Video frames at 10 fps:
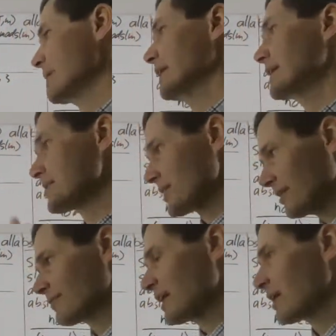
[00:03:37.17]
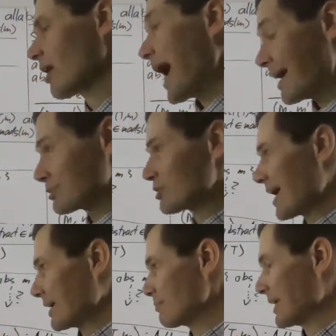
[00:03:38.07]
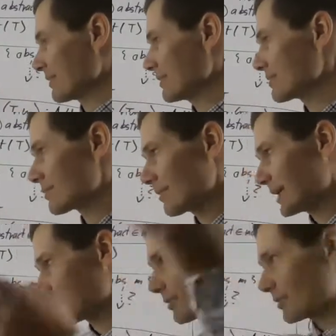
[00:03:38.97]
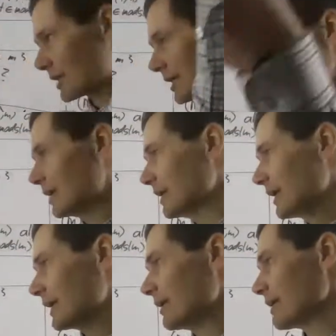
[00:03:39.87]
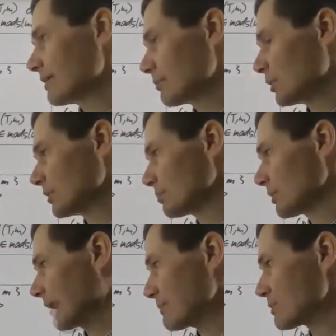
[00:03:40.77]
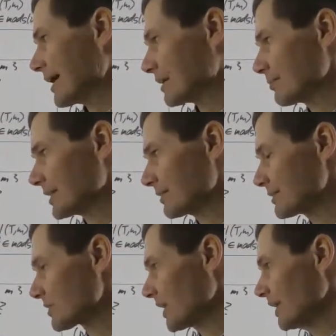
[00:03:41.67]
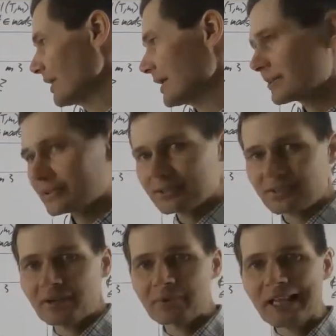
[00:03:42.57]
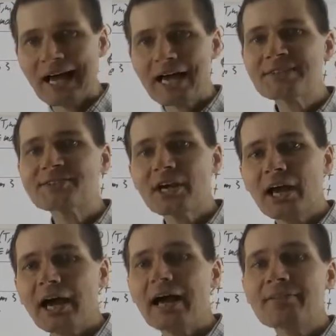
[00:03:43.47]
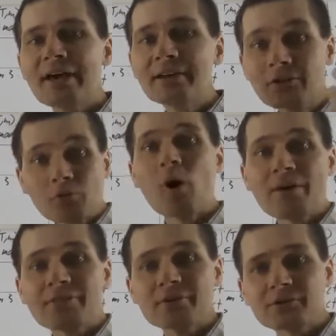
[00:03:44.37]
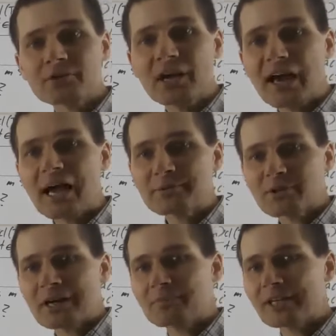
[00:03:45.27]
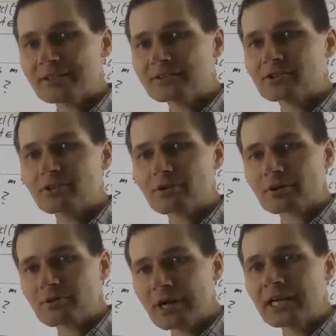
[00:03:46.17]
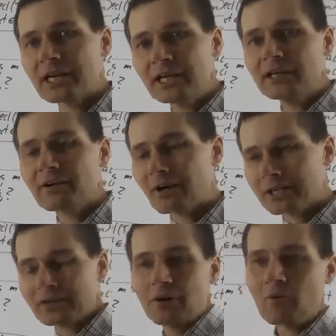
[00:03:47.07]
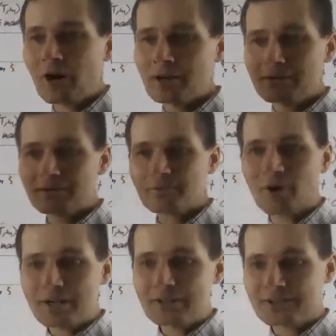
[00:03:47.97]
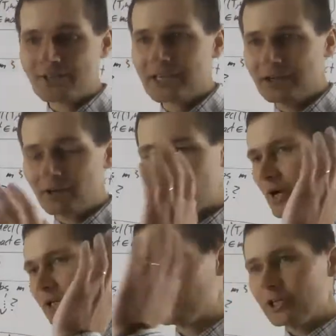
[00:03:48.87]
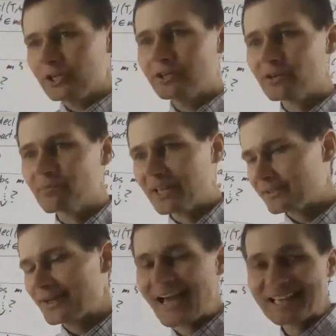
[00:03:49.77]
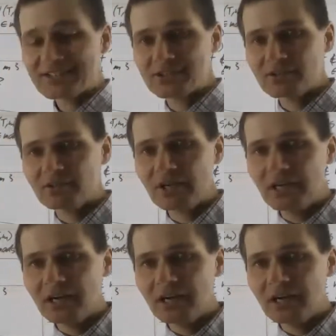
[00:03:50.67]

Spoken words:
is if they are abstract methods, right? So you can inherit multiple abstract methods into the same class, and then you want those abstract methods to agree, right? You don't want one to say, oh, well, your method has to